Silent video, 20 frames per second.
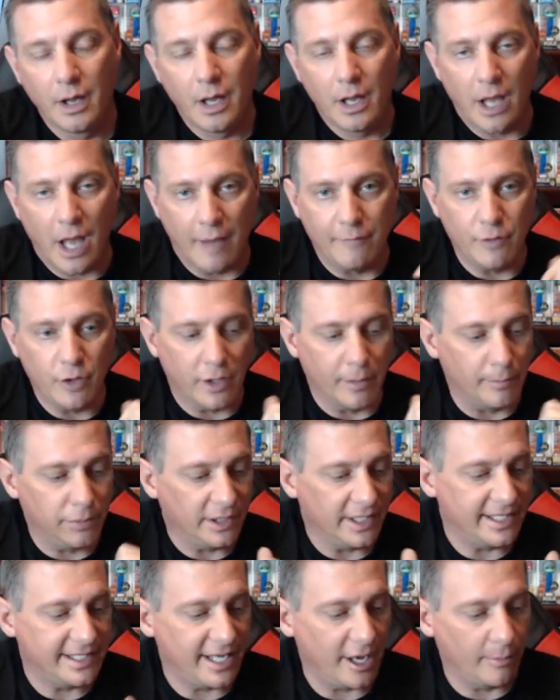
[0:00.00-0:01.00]
If you can
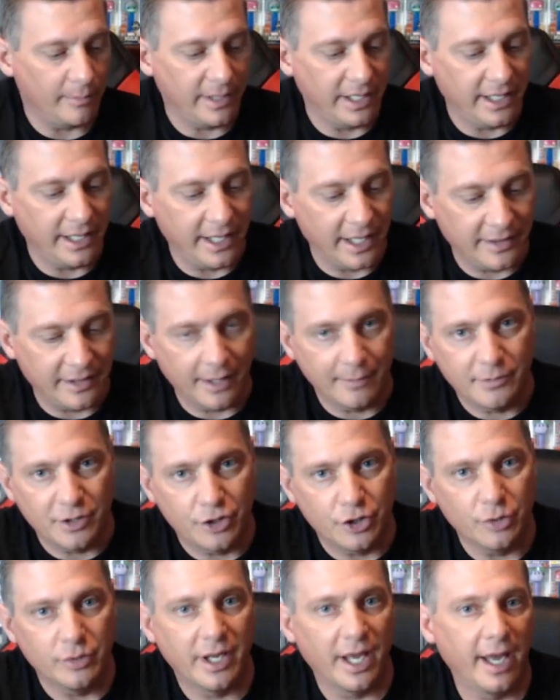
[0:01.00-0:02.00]
please help me get them
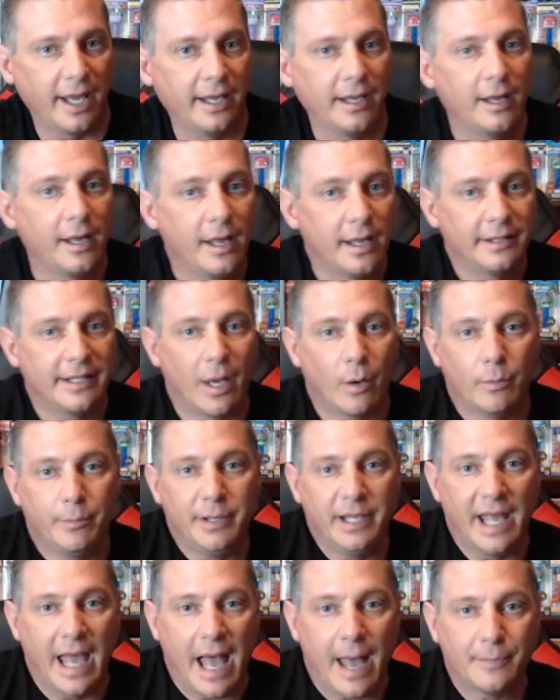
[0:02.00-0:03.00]
to 2K, that would be
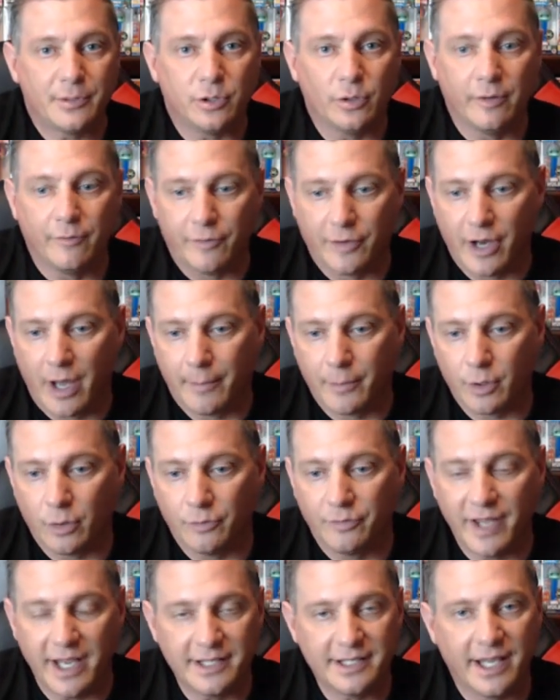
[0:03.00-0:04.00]
absolutely phenomenal.
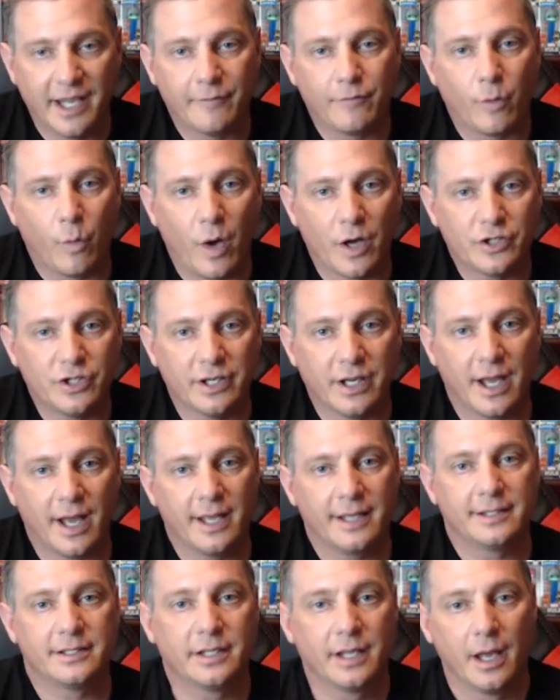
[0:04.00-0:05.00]
Thanks again for watching,
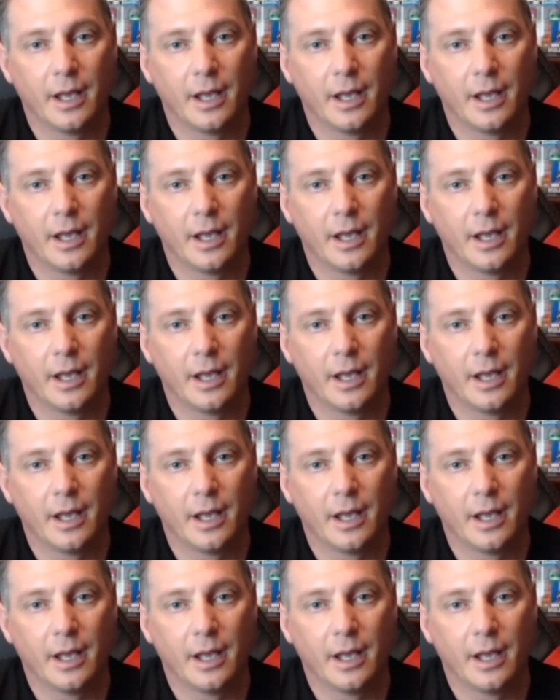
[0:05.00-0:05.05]
guys.